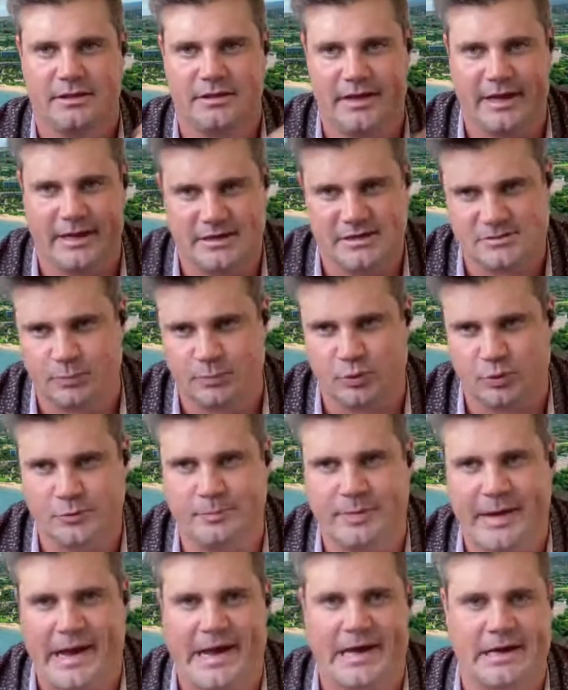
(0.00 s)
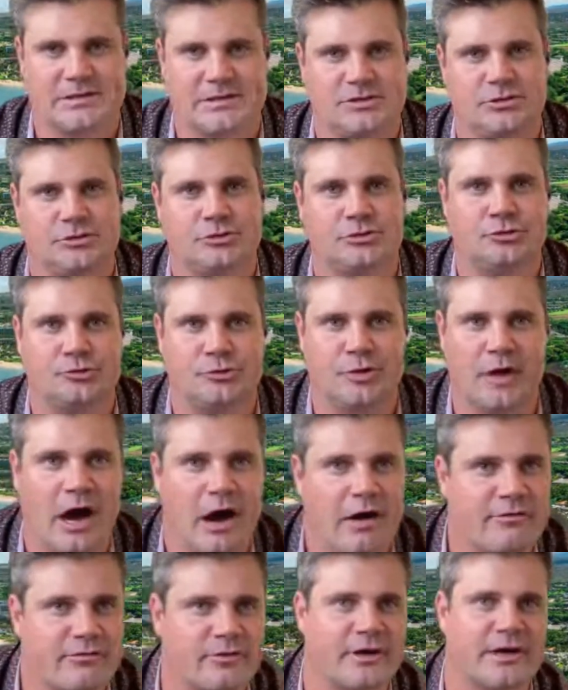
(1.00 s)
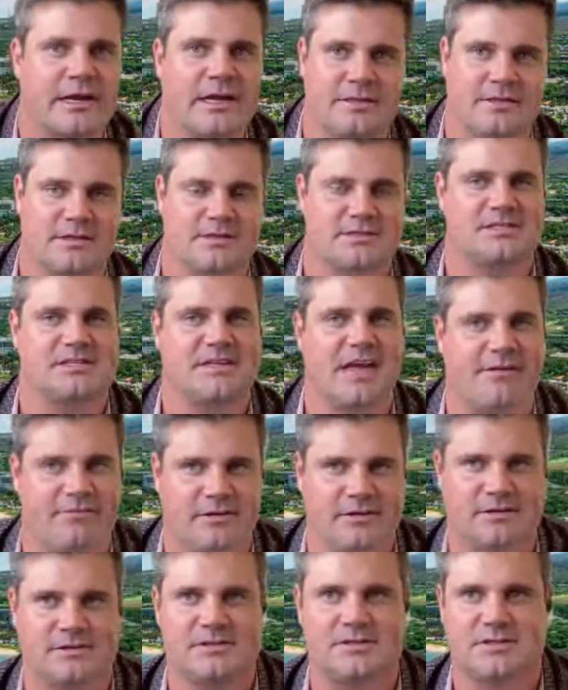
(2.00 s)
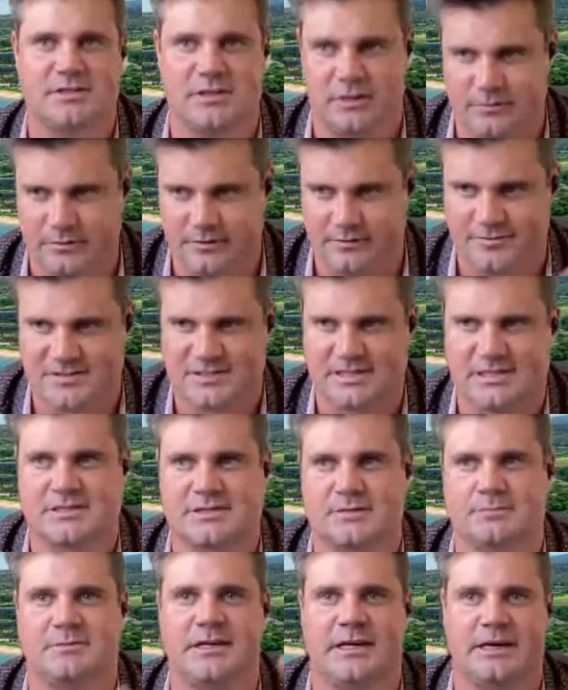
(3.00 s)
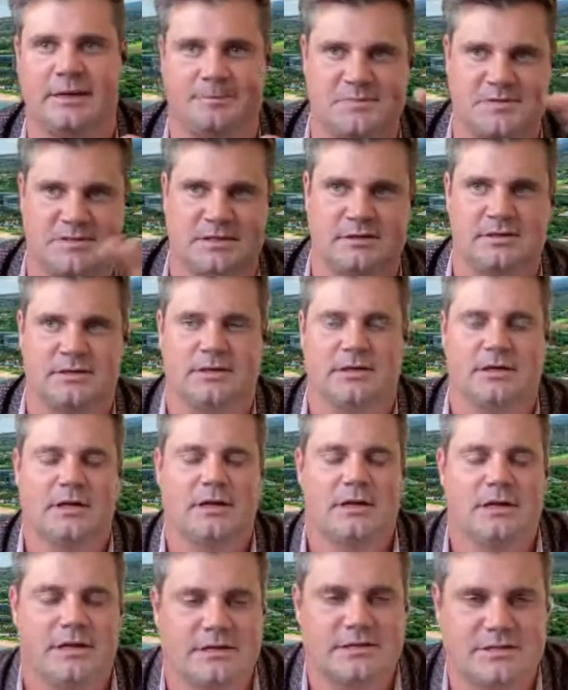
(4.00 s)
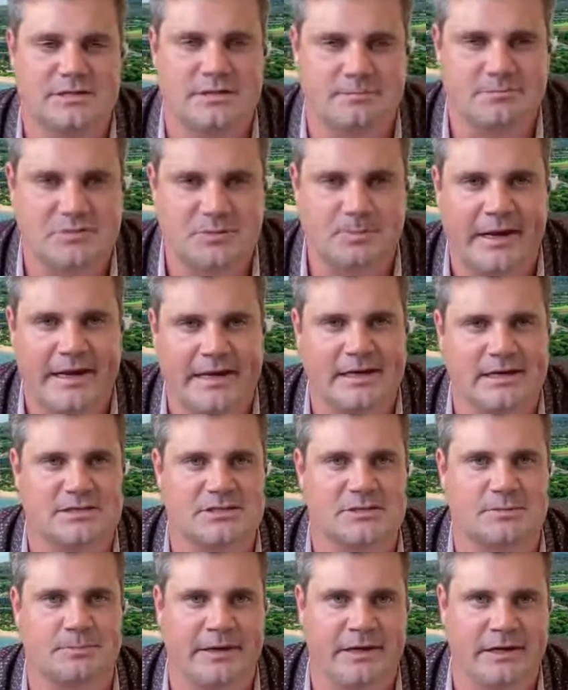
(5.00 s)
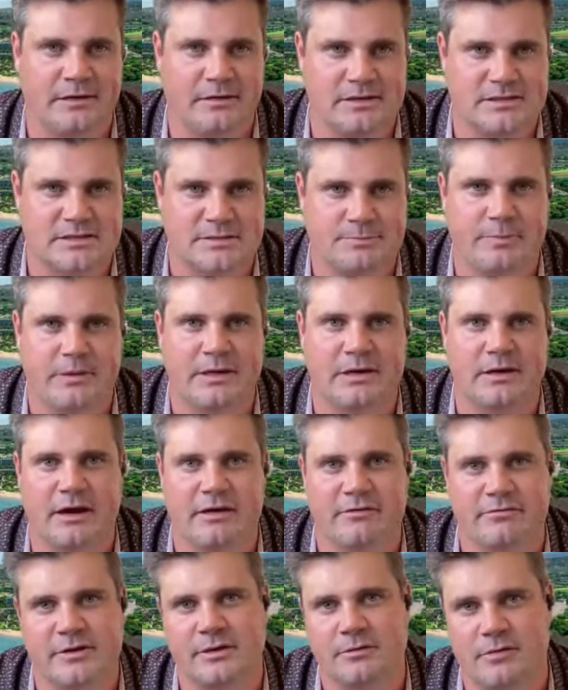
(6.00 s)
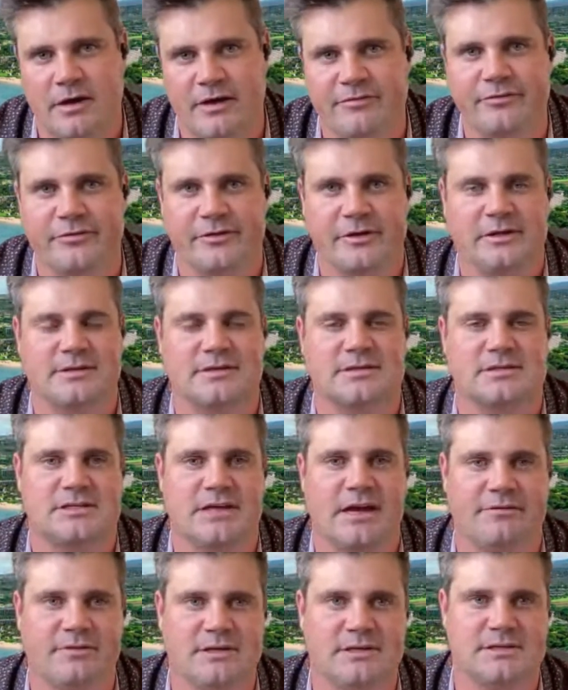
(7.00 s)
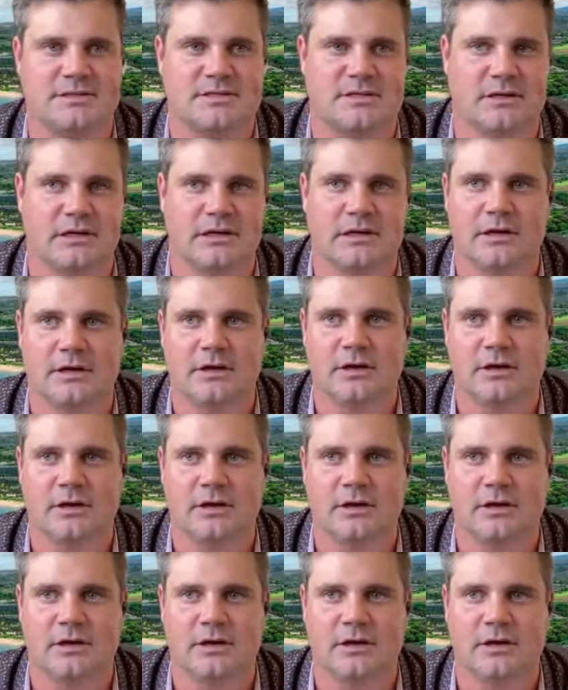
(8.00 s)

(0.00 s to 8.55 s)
That has pulled back to hovering in the sevens. You know, we've seen some dips and some spikes, but it's been hovering roughly in the sevens.